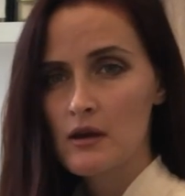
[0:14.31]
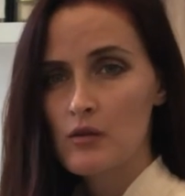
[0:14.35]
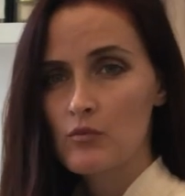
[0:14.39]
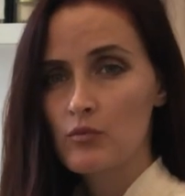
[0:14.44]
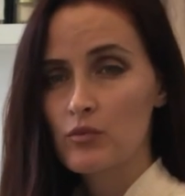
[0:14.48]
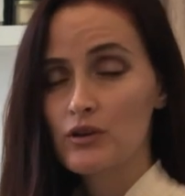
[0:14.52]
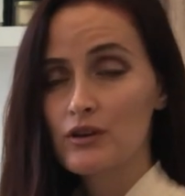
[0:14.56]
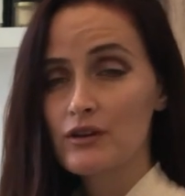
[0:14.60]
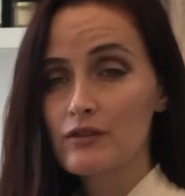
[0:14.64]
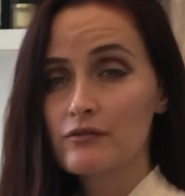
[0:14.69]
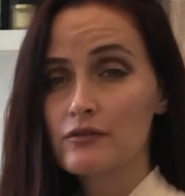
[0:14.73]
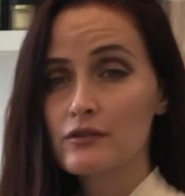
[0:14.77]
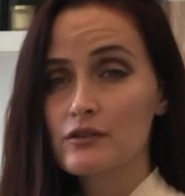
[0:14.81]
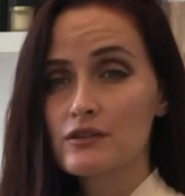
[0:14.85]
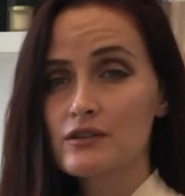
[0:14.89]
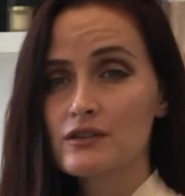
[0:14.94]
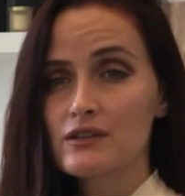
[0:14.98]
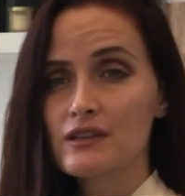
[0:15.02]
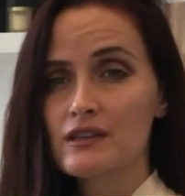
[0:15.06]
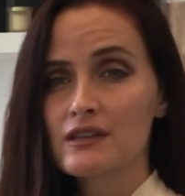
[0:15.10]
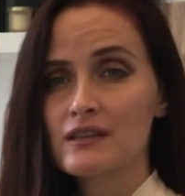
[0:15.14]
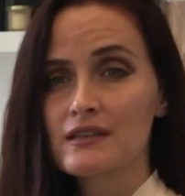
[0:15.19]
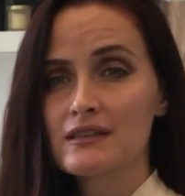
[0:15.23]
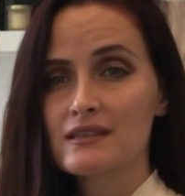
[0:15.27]
But if your
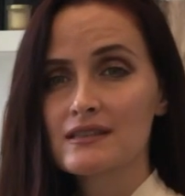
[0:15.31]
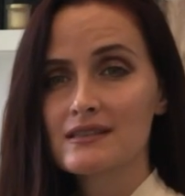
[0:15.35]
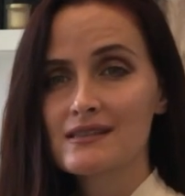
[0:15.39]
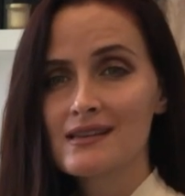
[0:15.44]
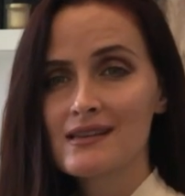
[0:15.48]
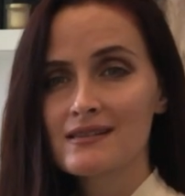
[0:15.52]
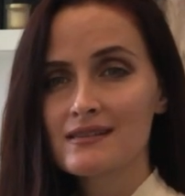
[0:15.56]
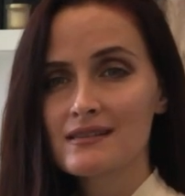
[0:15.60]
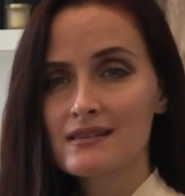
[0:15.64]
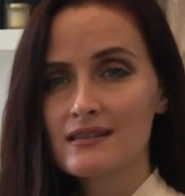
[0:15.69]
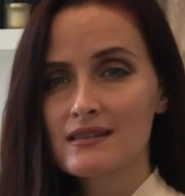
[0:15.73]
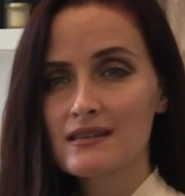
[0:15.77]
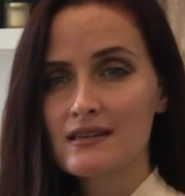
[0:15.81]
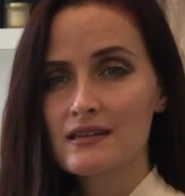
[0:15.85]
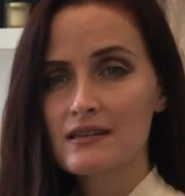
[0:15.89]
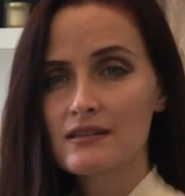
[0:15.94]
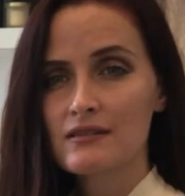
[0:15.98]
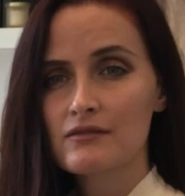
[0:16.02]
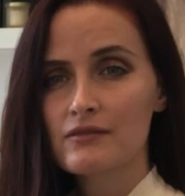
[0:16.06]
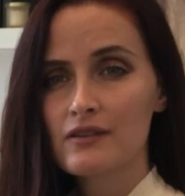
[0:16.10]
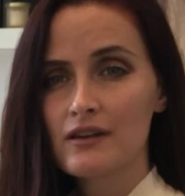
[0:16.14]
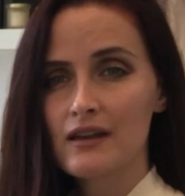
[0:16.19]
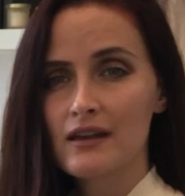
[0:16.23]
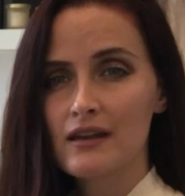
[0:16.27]
skin is
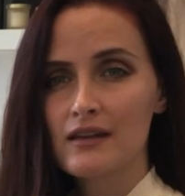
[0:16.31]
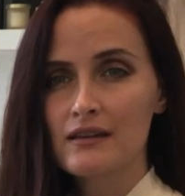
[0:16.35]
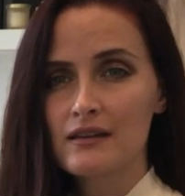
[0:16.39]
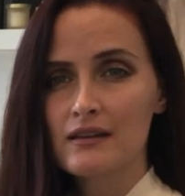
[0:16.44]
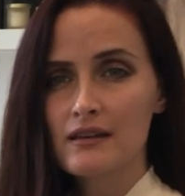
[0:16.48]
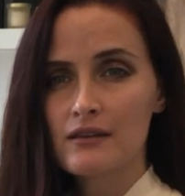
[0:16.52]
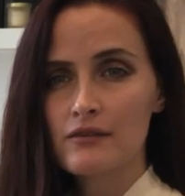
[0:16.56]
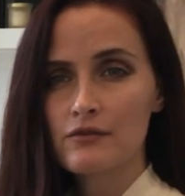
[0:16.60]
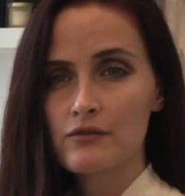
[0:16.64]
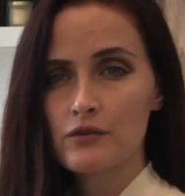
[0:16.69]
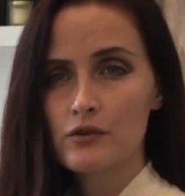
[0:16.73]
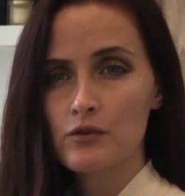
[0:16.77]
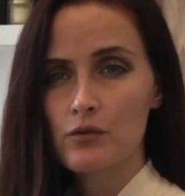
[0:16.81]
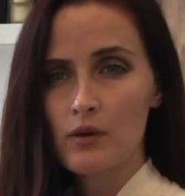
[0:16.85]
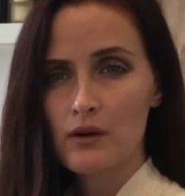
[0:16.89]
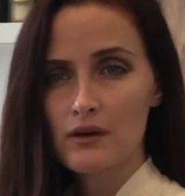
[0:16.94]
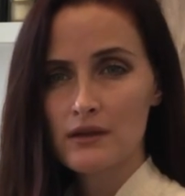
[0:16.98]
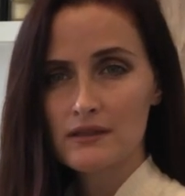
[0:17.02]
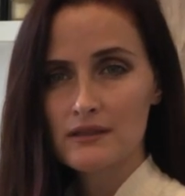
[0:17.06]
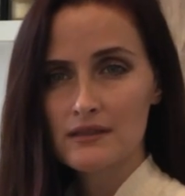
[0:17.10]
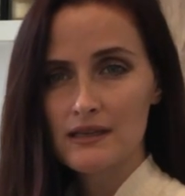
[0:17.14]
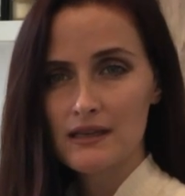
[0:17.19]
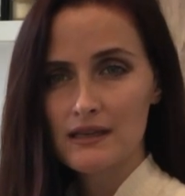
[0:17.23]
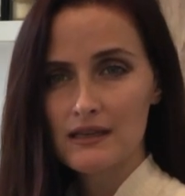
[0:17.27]
sensitive and if you
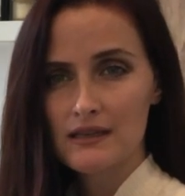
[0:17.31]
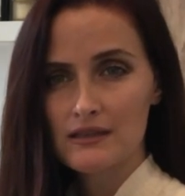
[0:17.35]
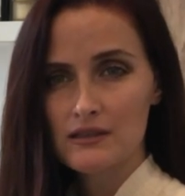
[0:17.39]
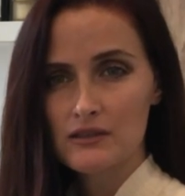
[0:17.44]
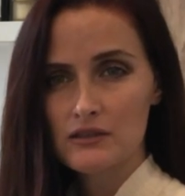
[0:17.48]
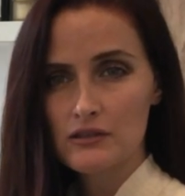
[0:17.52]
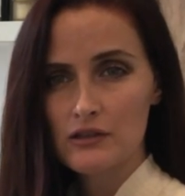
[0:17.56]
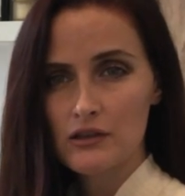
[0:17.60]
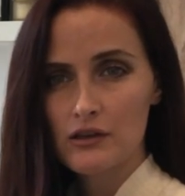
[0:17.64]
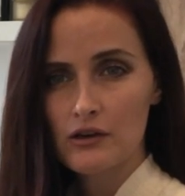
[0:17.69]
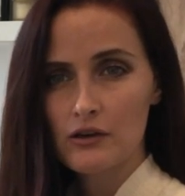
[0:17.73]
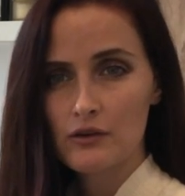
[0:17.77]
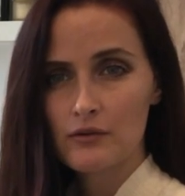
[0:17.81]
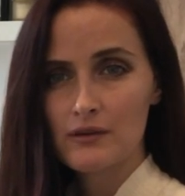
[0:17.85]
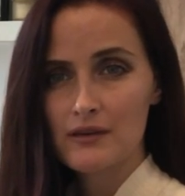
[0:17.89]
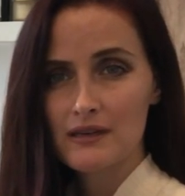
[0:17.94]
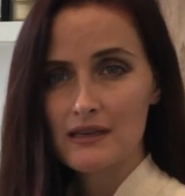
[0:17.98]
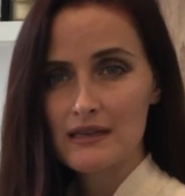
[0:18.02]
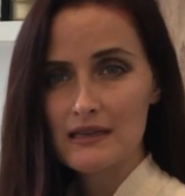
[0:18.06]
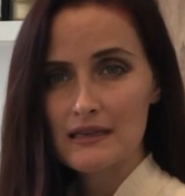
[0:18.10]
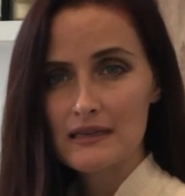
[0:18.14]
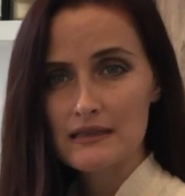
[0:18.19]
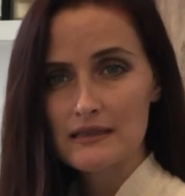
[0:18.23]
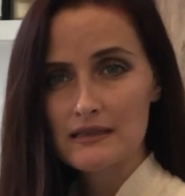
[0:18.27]
want to take it slow
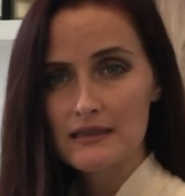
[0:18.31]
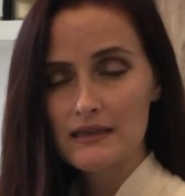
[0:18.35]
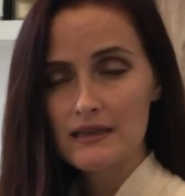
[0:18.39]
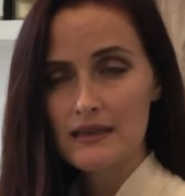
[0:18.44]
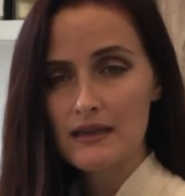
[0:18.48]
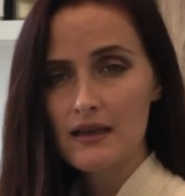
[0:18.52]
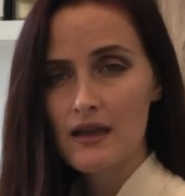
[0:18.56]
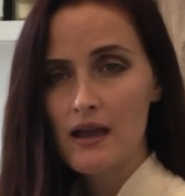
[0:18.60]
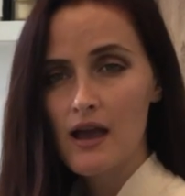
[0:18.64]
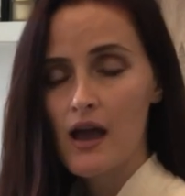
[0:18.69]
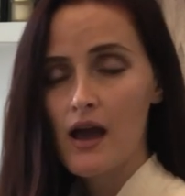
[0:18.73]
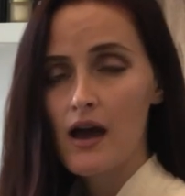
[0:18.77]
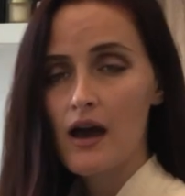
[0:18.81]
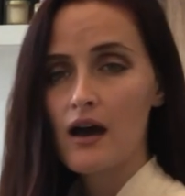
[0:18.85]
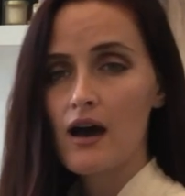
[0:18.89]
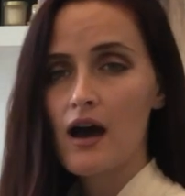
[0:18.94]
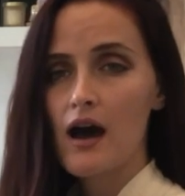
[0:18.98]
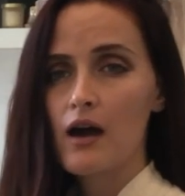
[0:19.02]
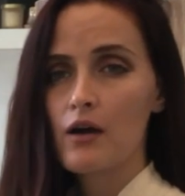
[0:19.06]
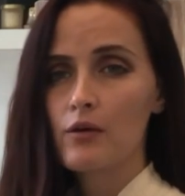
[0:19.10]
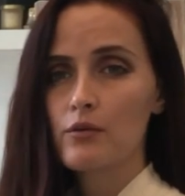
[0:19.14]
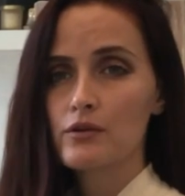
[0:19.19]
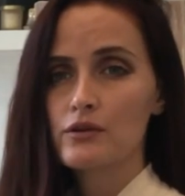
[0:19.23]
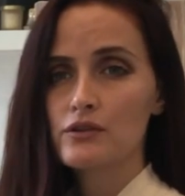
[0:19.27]
and easy,
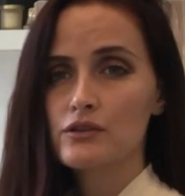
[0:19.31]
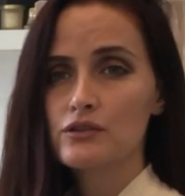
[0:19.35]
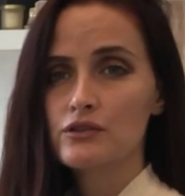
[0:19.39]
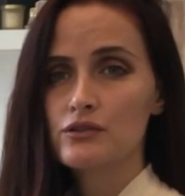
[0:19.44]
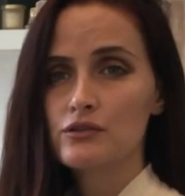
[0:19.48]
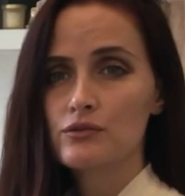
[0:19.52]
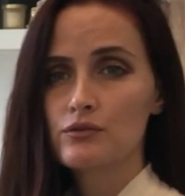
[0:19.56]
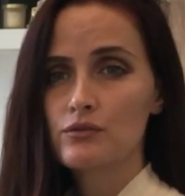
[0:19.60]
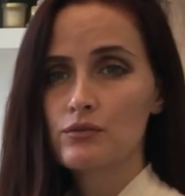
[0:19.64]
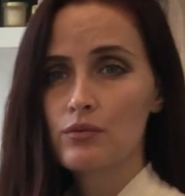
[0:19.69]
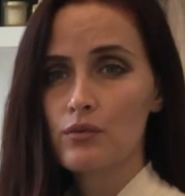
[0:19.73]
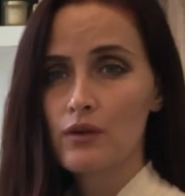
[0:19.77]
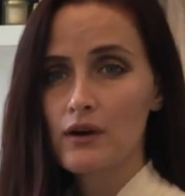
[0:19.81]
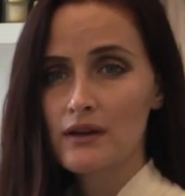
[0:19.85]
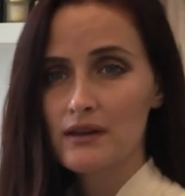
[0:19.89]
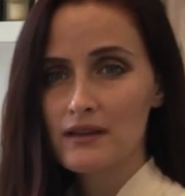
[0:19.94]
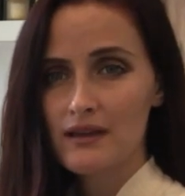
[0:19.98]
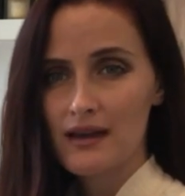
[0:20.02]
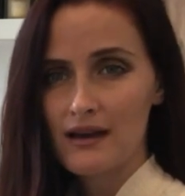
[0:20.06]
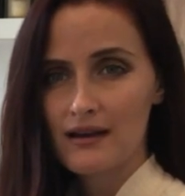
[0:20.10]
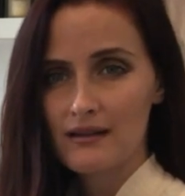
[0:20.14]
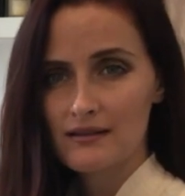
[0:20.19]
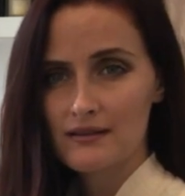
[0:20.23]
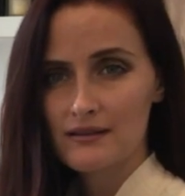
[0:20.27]
I would do 1
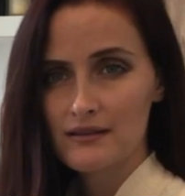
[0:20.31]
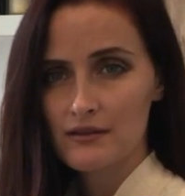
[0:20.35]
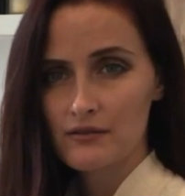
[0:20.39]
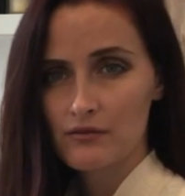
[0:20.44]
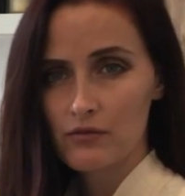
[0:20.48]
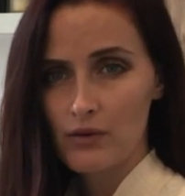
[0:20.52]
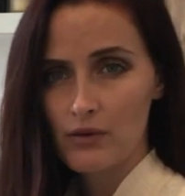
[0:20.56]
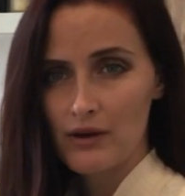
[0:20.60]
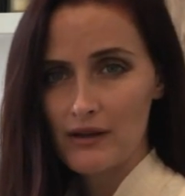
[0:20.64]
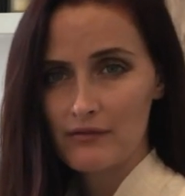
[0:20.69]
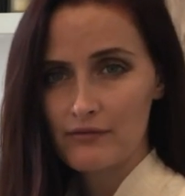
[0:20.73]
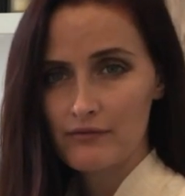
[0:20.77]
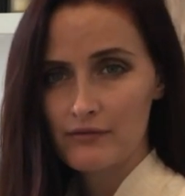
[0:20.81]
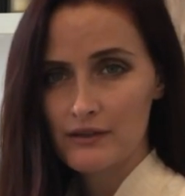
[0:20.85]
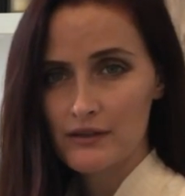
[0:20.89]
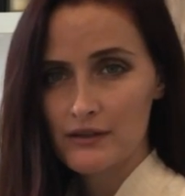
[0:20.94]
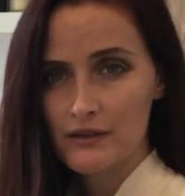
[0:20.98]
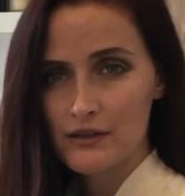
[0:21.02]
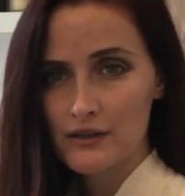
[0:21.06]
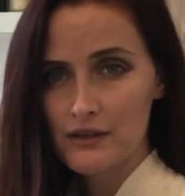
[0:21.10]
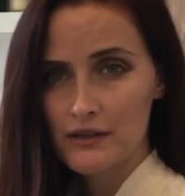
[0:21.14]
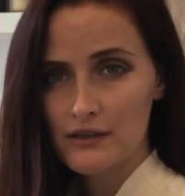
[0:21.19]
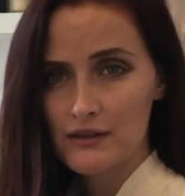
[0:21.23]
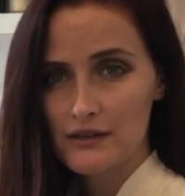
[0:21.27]
gallon of white
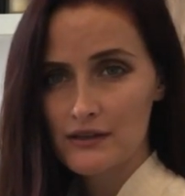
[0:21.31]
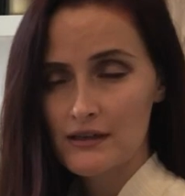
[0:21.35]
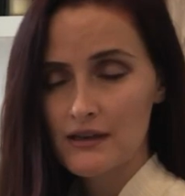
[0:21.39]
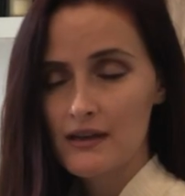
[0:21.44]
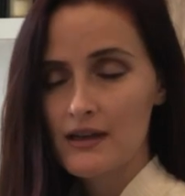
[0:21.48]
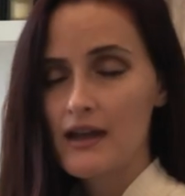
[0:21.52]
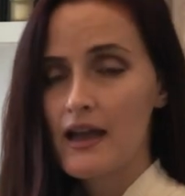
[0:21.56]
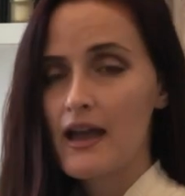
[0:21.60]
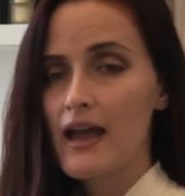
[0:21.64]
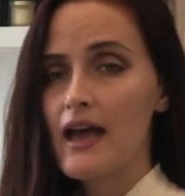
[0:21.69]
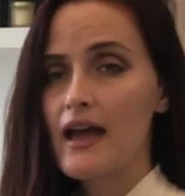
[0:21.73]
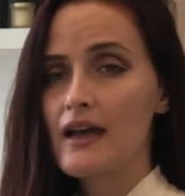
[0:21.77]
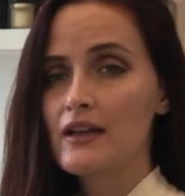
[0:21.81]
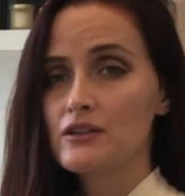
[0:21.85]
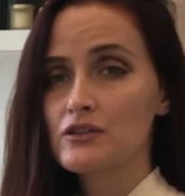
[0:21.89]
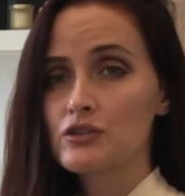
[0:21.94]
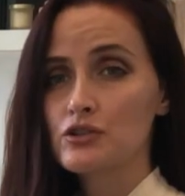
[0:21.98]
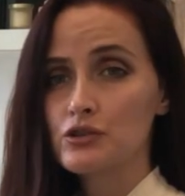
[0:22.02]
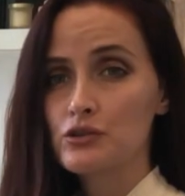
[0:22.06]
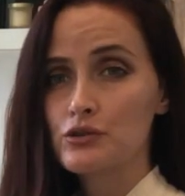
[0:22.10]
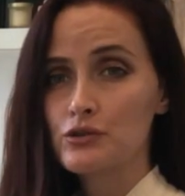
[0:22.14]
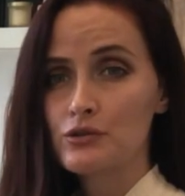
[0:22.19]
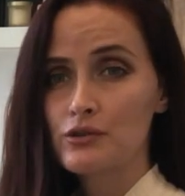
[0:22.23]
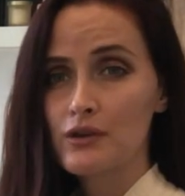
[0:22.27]
vinegar and
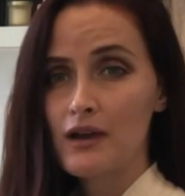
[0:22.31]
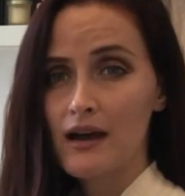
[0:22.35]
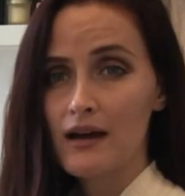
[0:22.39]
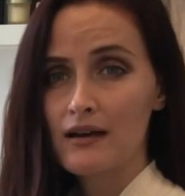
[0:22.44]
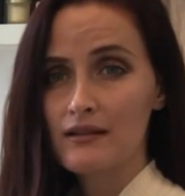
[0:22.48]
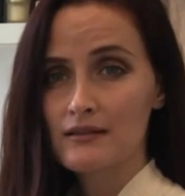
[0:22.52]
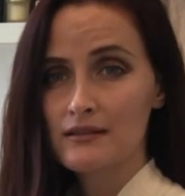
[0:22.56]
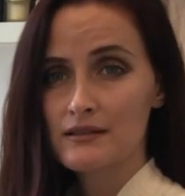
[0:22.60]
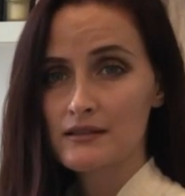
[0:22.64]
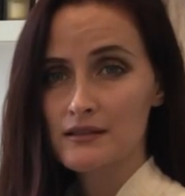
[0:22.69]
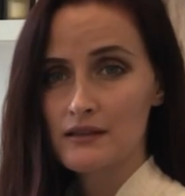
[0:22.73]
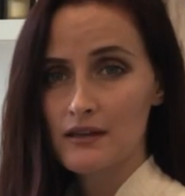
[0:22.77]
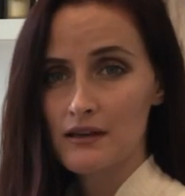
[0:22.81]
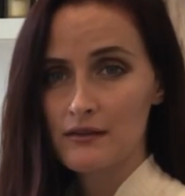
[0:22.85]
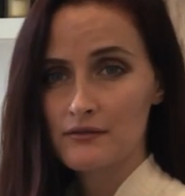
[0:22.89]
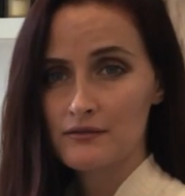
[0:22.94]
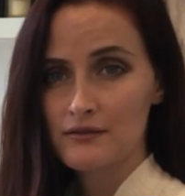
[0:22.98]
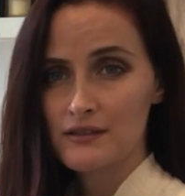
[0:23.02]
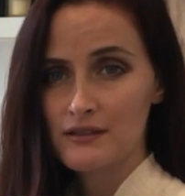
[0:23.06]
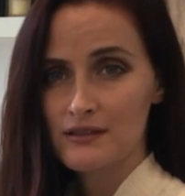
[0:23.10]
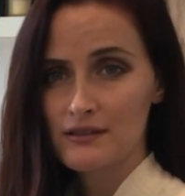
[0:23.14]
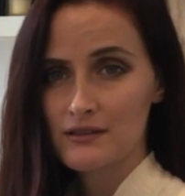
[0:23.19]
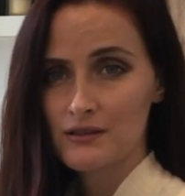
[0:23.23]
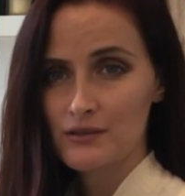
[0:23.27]
2 gallons of
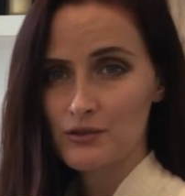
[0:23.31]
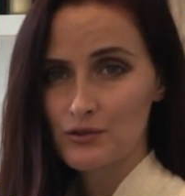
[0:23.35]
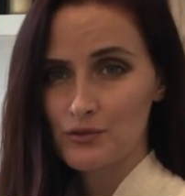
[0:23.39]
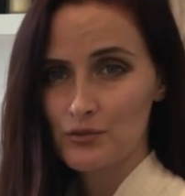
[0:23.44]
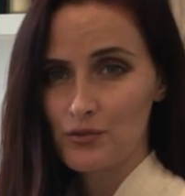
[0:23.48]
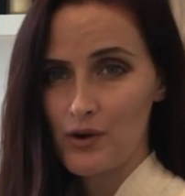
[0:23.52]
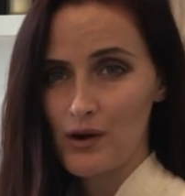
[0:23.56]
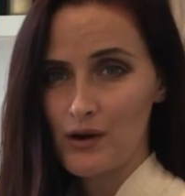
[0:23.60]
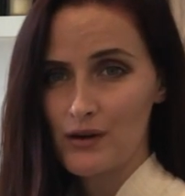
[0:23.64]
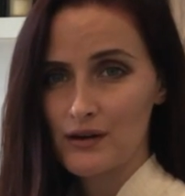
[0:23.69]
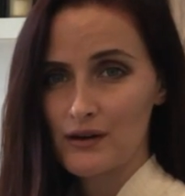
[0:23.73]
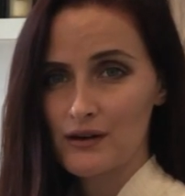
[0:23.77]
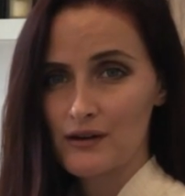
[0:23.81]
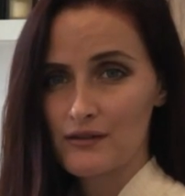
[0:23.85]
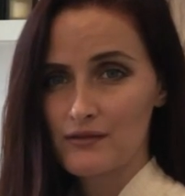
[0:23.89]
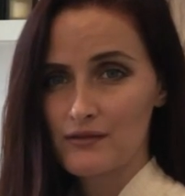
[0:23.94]
distilled water.